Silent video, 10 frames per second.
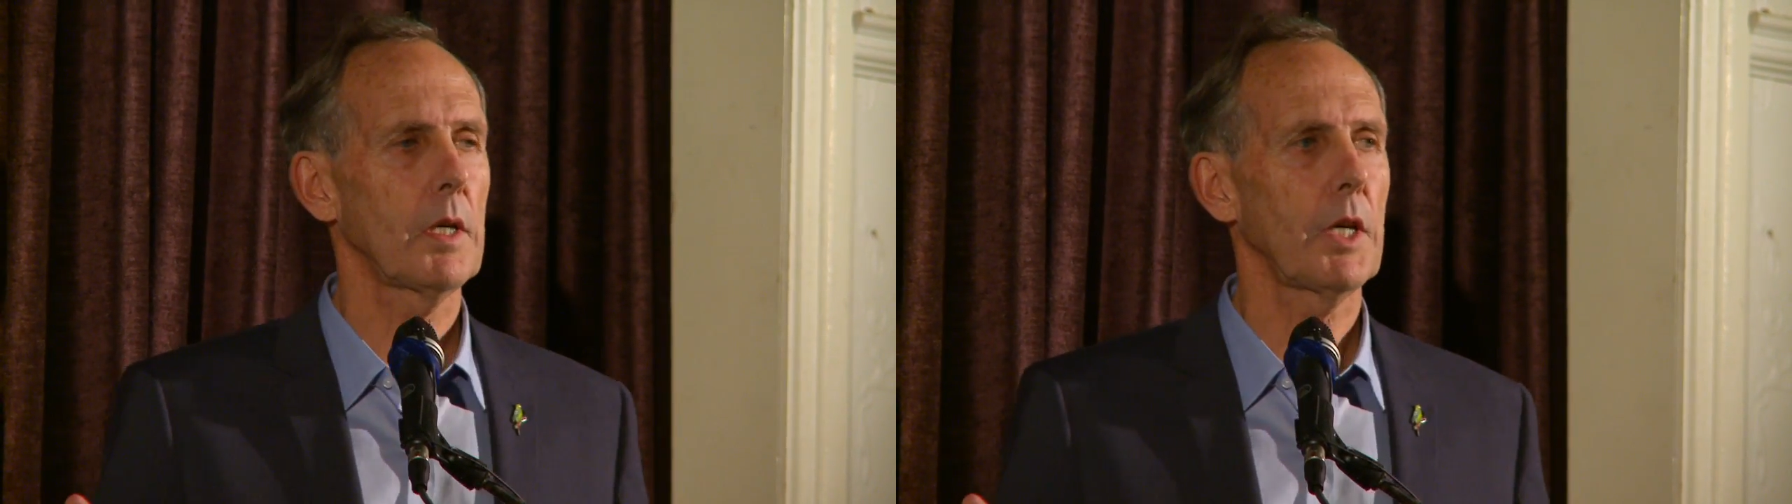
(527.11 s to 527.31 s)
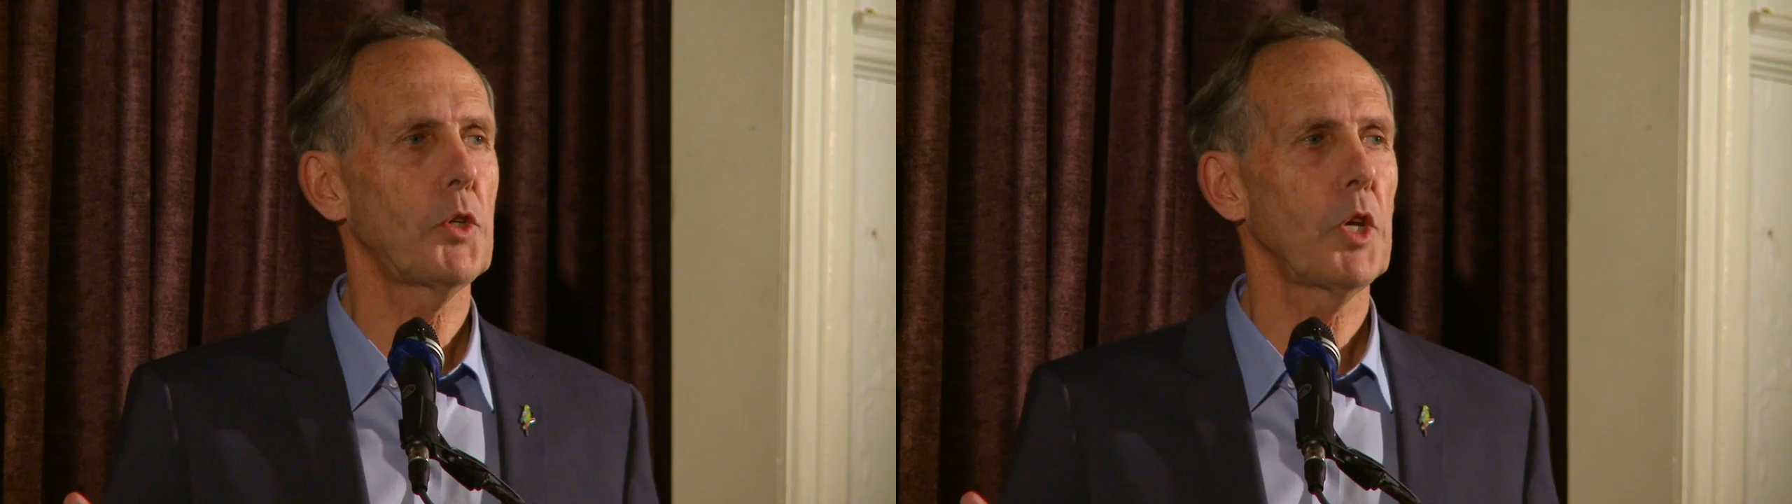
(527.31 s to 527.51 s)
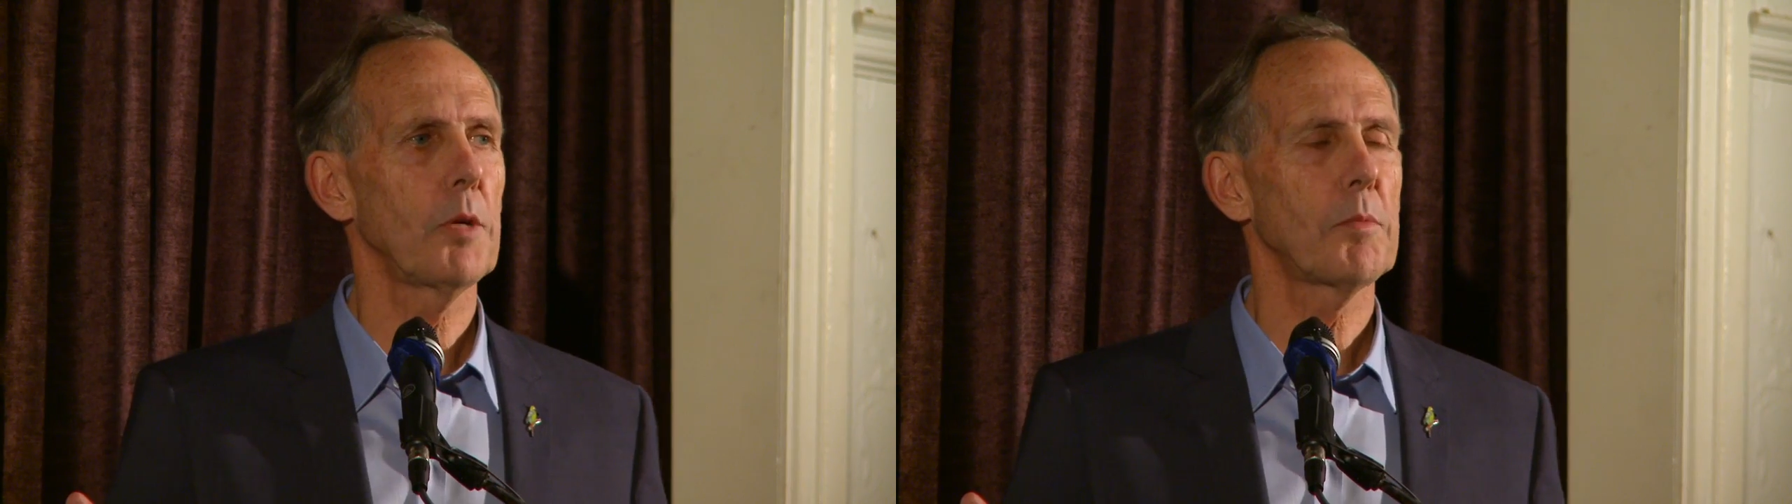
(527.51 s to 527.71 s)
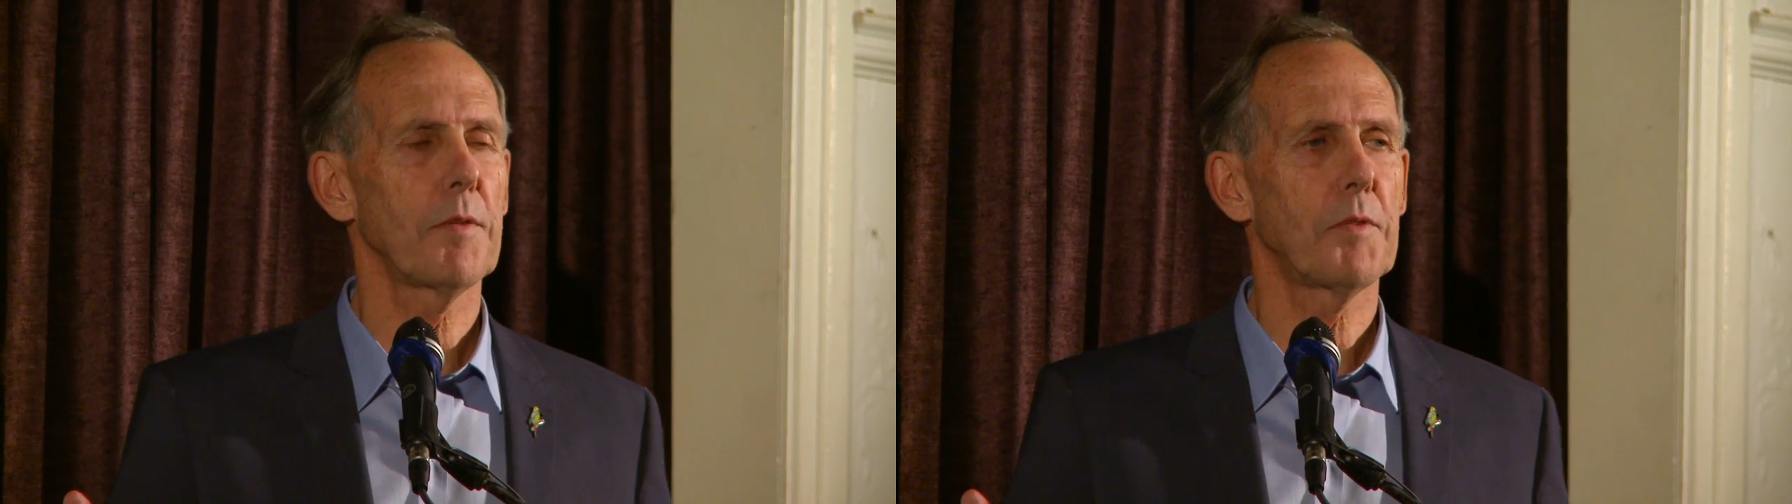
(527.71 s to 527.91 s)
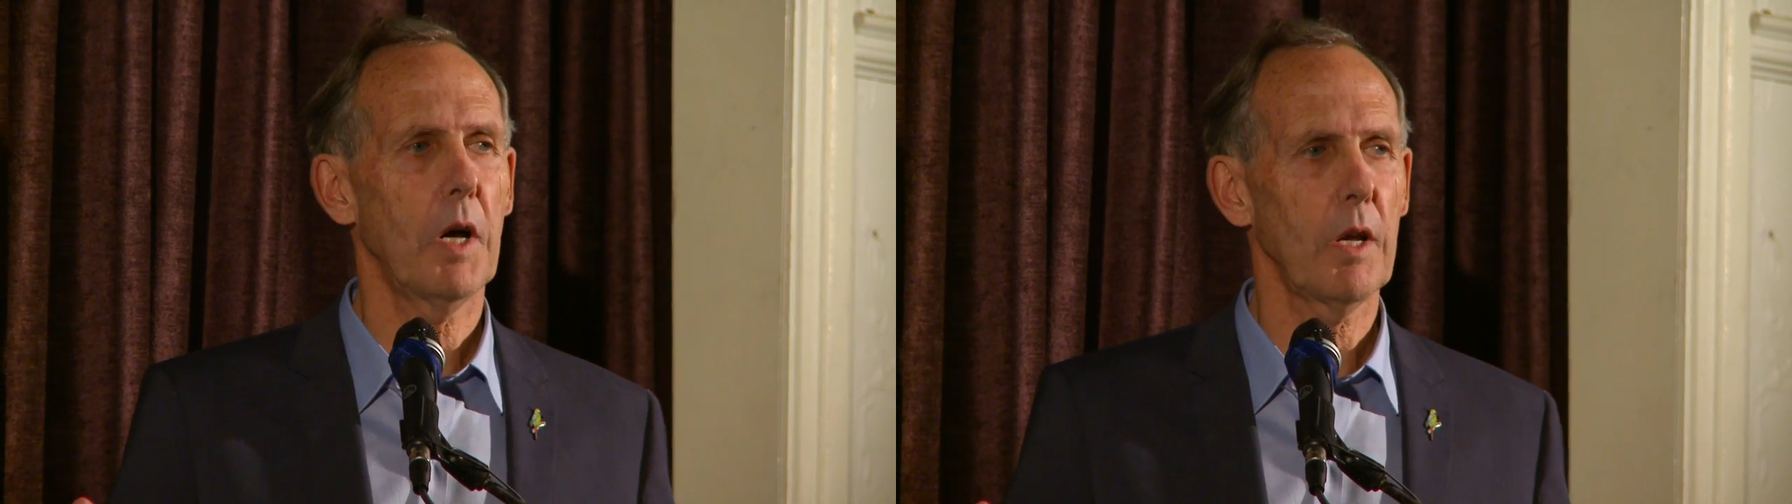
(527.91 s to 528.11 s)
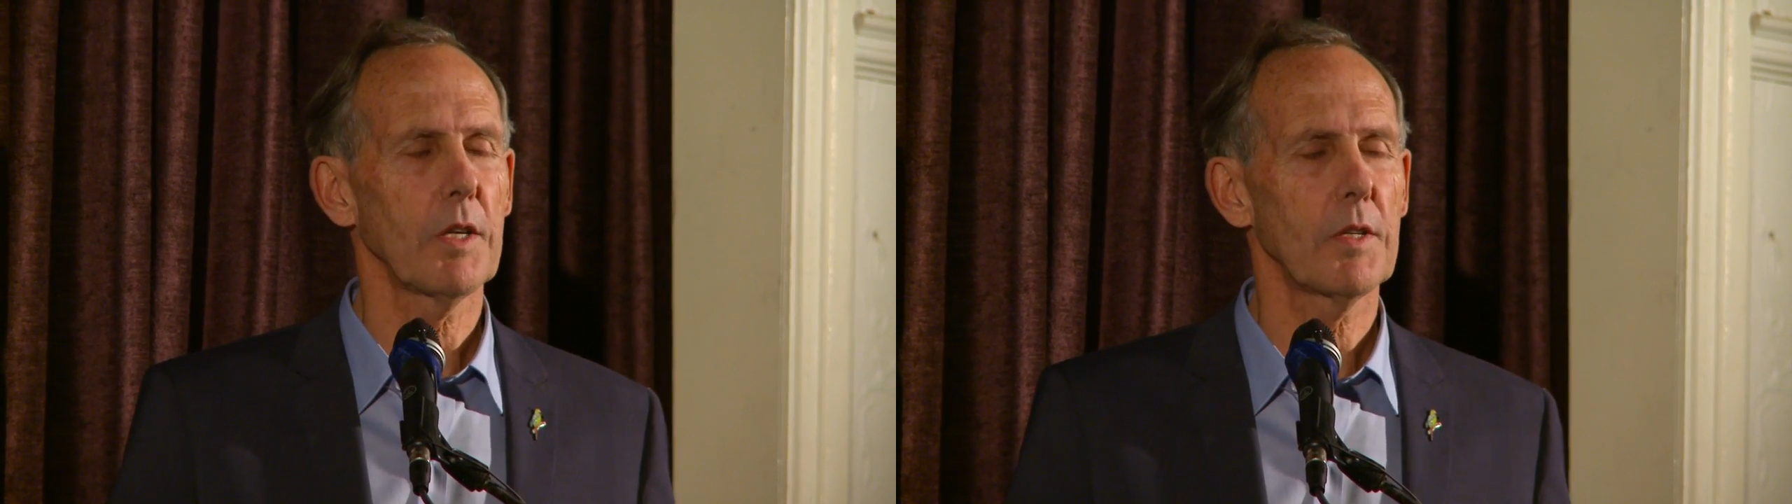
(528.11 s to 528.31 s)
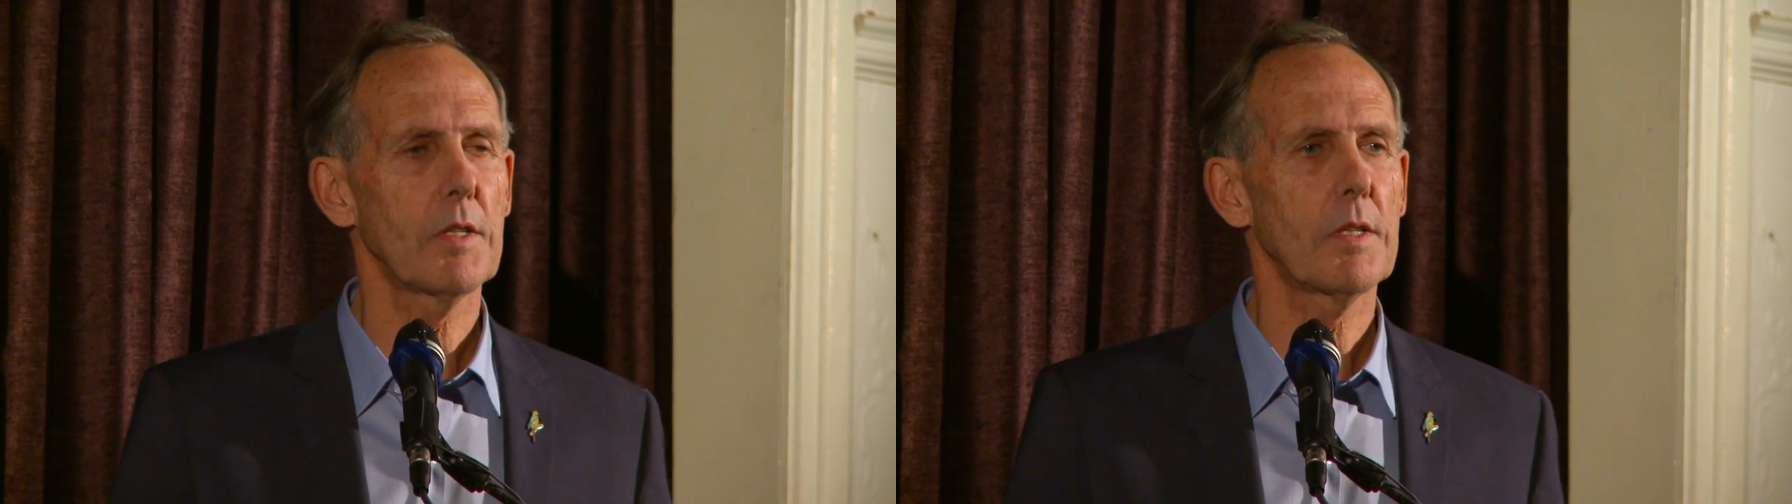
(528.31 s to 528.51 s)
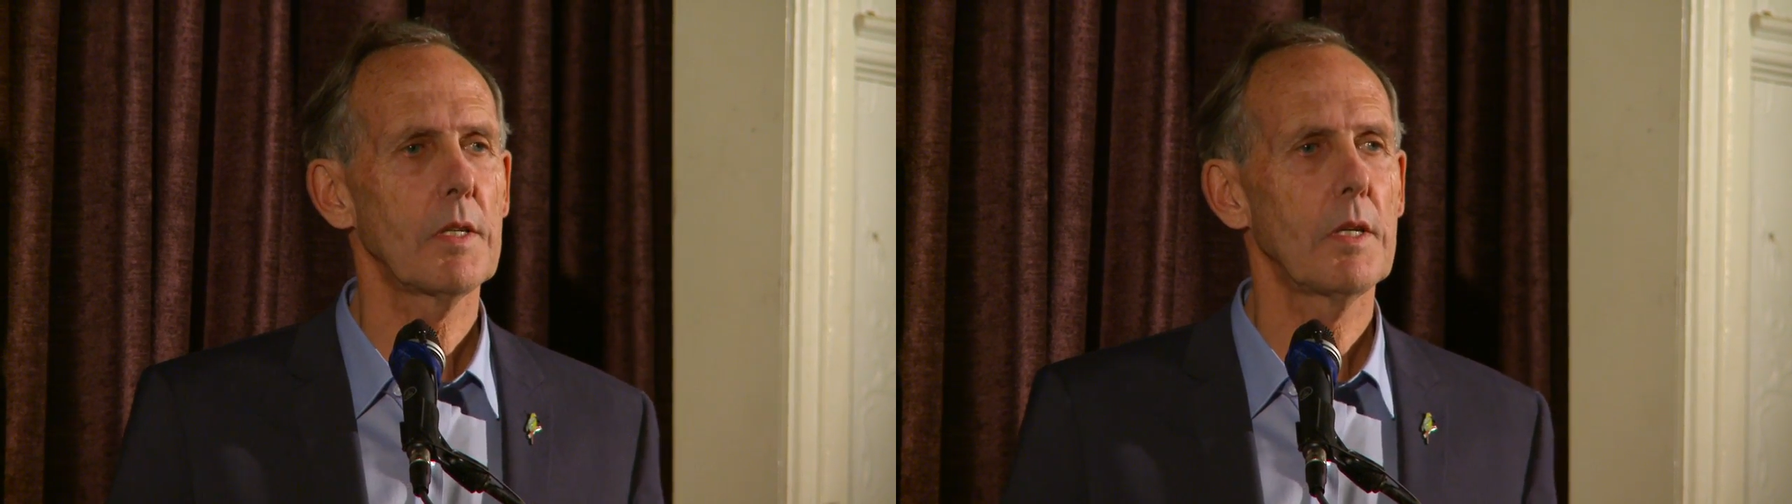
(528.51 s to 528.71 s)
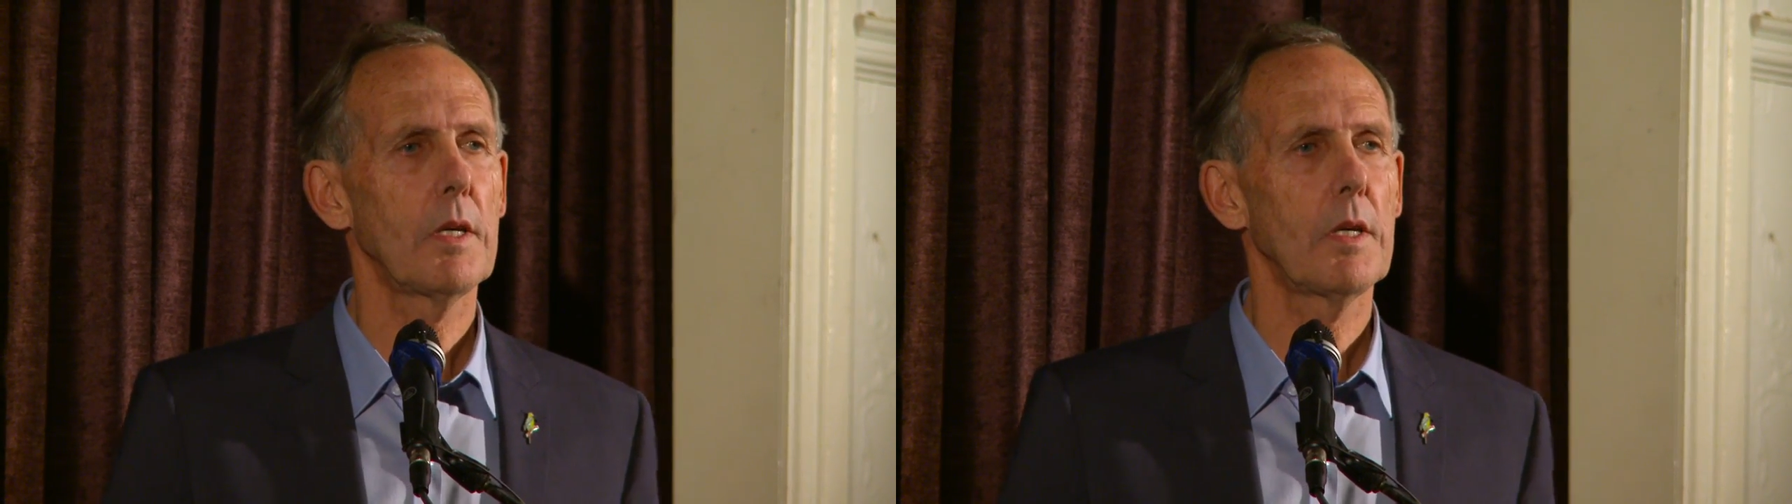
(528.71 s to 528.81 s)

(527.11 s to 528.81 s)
in terms of dollars,